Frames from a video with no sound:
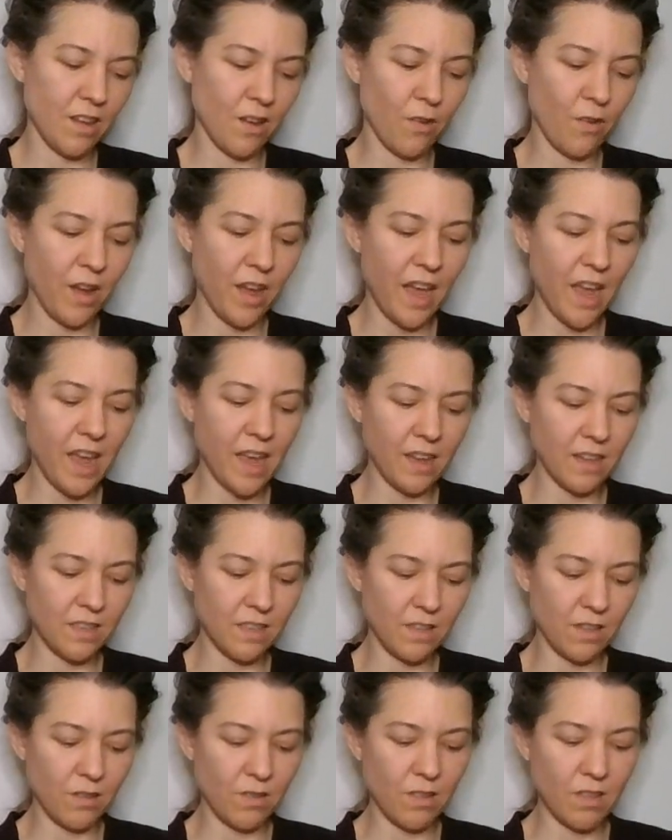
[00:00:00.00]
okay,
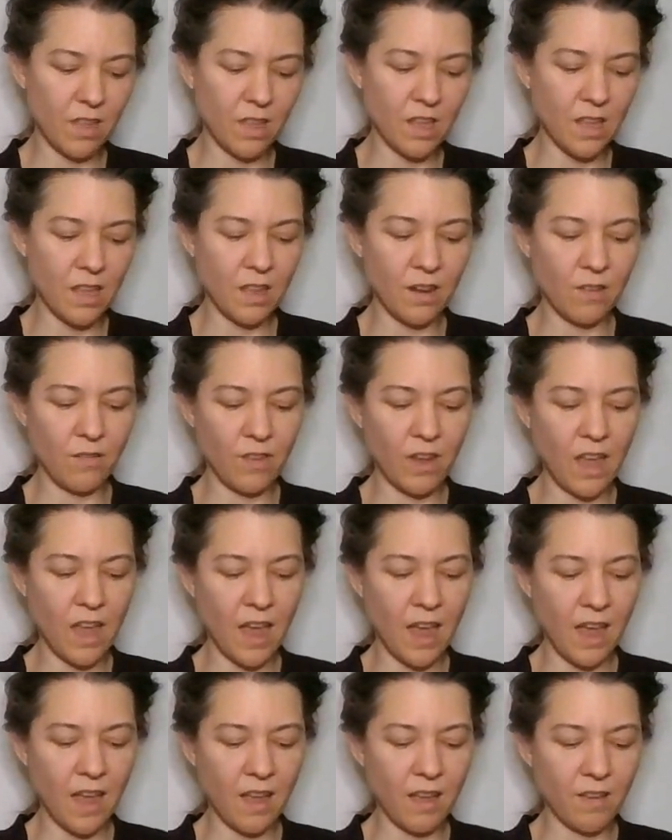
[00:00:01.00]
so then we
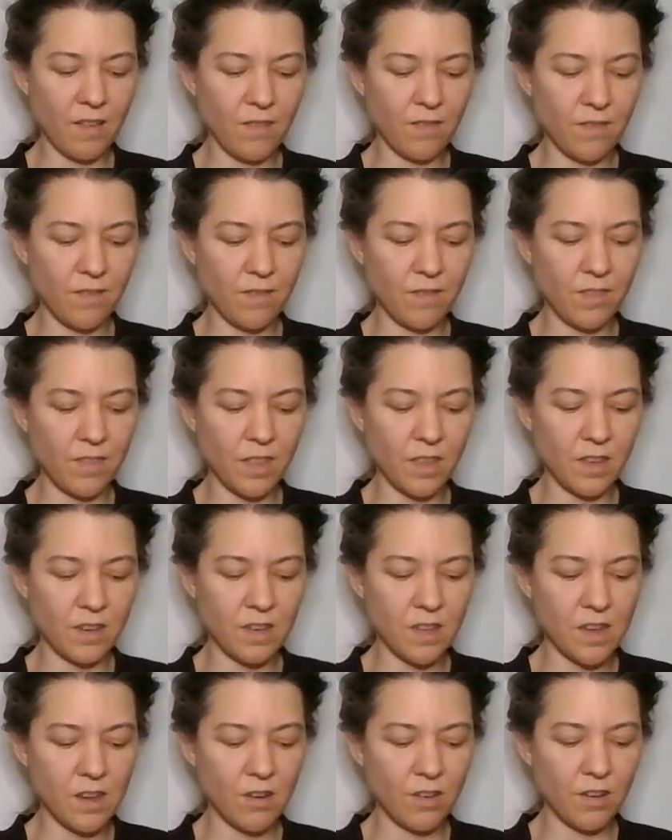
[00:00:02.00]
have the
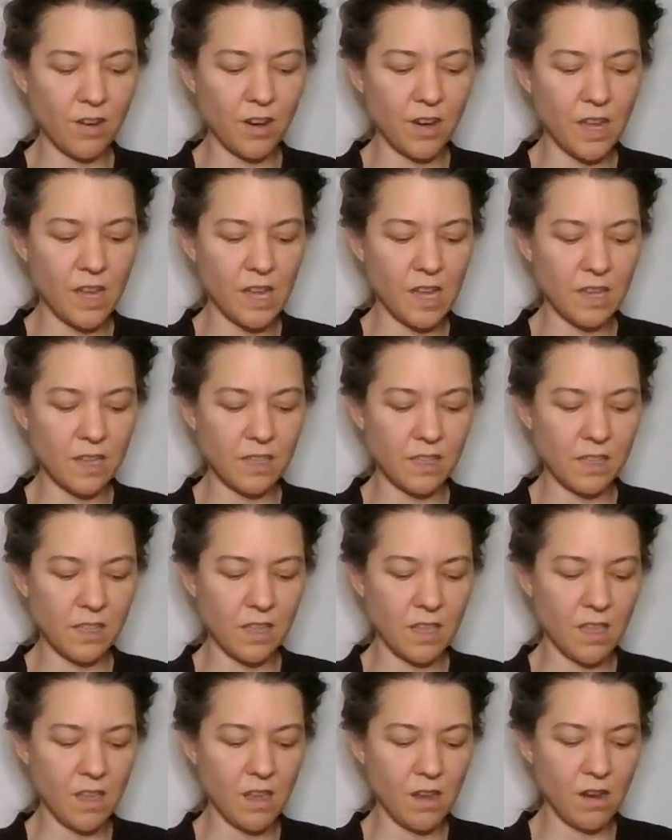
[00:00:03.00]
decrease
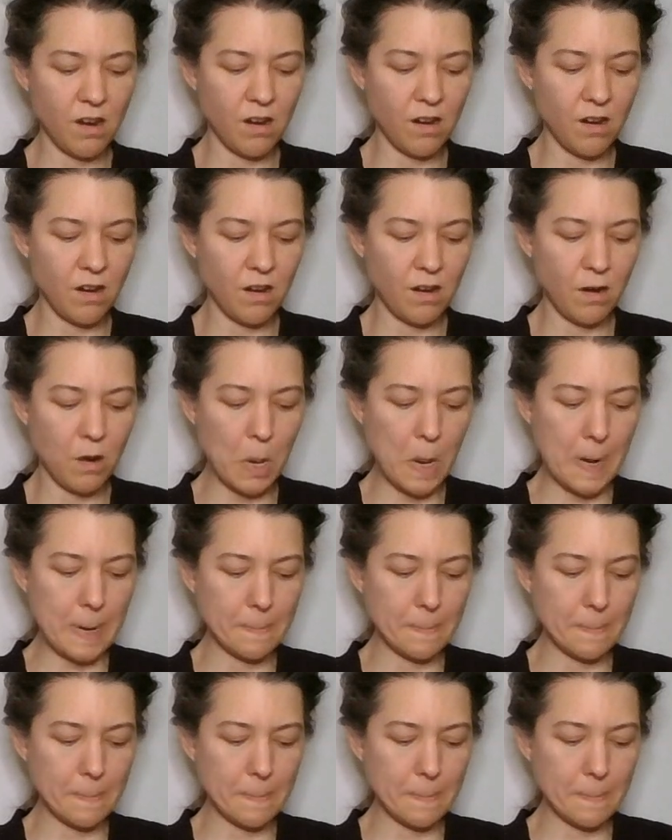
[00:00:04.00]
here.